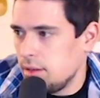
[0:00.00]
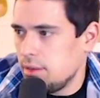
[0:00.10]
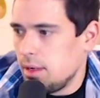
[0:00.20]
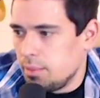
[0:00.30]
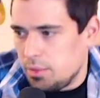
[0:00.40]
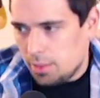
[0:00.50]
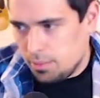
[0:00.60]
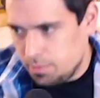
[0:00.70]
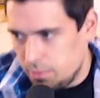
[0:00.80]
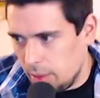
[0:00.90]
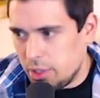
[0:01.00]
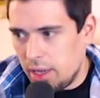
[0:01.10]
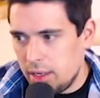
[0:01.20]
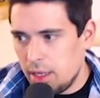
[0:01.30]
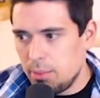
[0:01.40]
I'm gonna
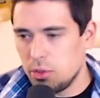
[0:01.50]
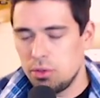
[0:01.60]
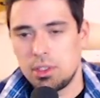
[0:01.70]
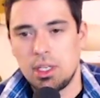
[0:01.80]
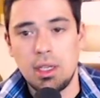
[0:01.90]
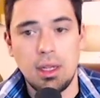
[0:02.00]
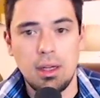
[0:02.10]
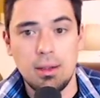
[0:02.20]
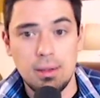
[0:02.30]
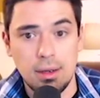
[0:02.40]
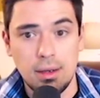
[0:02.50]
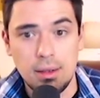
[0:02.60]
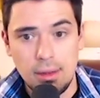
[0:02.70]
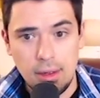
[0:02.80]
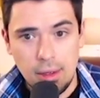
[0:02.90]
end up losing it, and there's
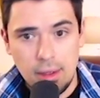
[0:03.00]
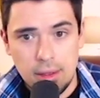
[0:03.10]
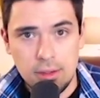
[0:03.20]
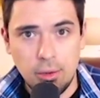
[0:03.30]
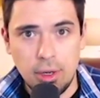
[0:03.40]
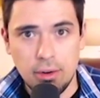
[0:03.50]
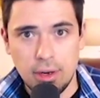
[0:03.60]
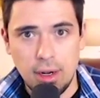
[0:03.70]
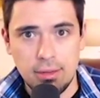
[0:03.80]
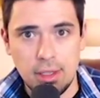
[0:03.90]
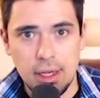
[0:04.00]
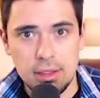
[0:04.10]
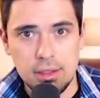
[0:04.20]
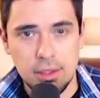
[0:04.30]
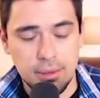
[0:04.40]
no way to recover that.
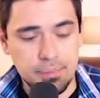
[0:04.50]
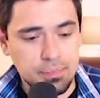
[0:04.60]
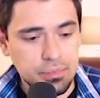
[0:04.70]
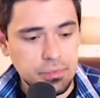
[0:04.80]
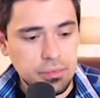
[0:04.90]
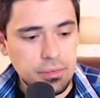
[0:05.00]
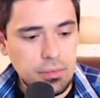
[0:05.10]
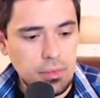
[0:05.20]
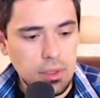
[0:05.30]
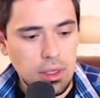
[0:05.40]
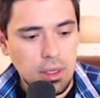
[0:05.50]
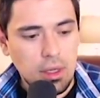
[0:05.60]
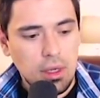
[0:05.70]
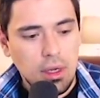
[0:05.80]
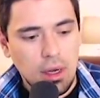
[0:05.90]
So
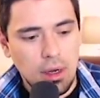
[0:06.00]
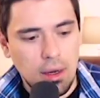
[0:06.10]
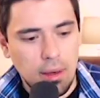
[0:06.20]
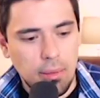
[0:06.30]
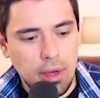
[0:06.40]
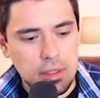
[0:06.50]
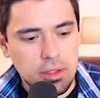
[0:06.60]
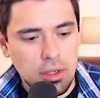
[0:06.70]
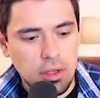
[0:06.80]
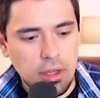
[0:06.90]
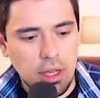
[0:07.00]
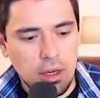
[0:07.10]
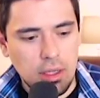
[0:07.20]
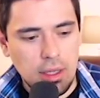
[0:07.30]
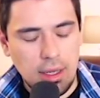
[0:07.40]
I started looking
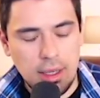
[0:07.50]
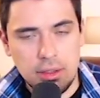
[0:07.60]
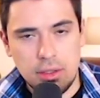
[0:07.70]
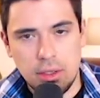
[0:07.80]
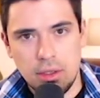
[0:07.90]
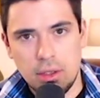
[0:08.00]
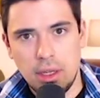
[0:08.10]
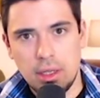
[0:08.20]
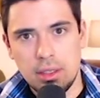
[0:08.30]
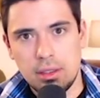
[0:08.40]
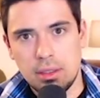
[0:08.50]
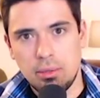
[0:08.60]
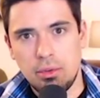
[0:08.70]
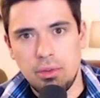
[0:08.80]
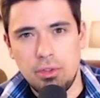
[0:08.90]
online, started looking at some
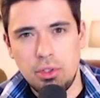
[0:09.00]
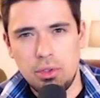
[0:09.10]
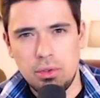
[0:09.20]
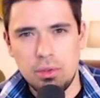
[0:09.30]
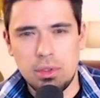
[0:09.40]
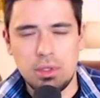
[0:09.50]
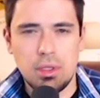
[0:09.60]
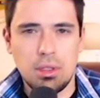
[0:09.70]
reviews.